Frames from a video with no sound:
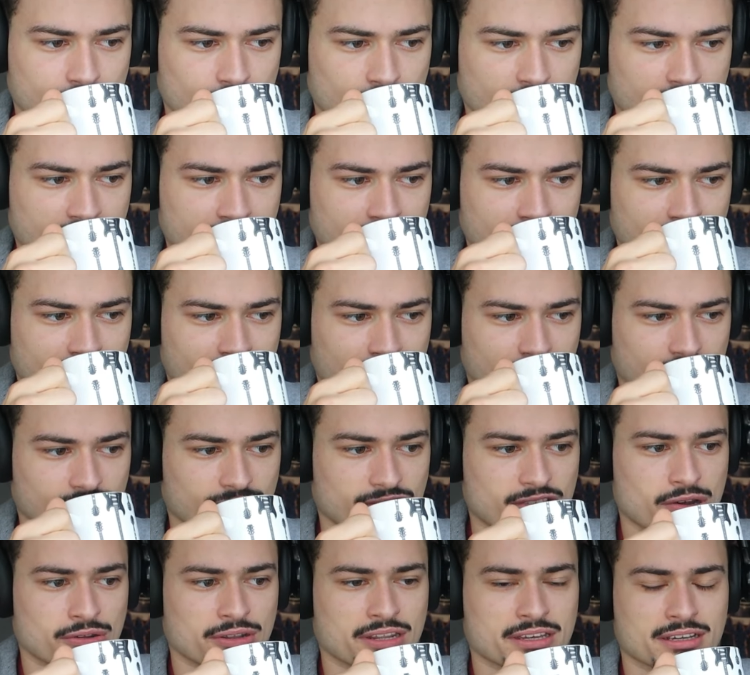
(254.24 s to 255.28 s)
Right? Doesn't
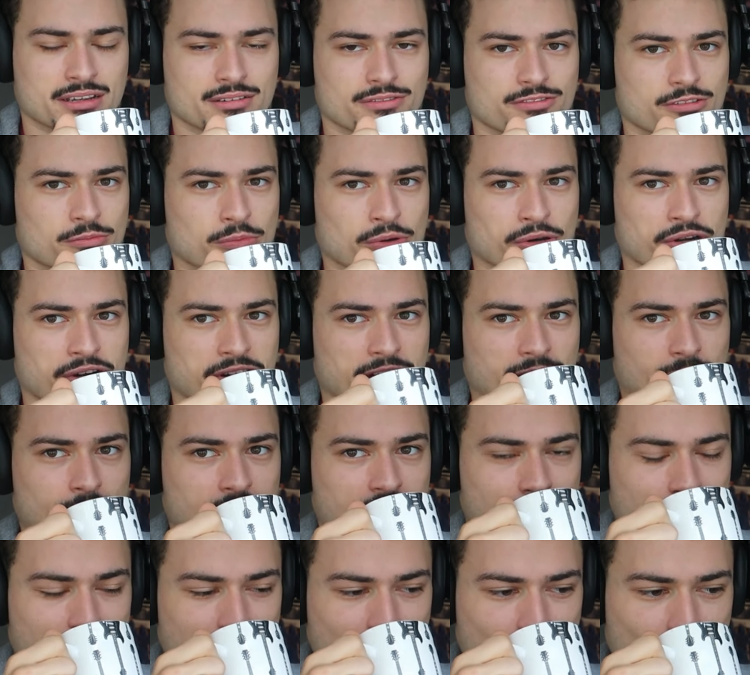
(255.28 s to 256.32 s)
sound like a familiar name
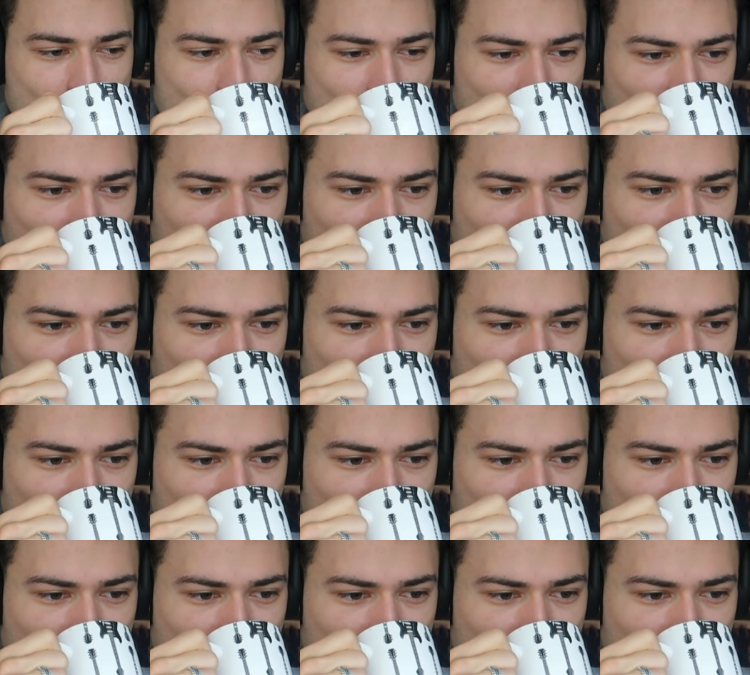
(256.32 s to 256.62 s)
to me.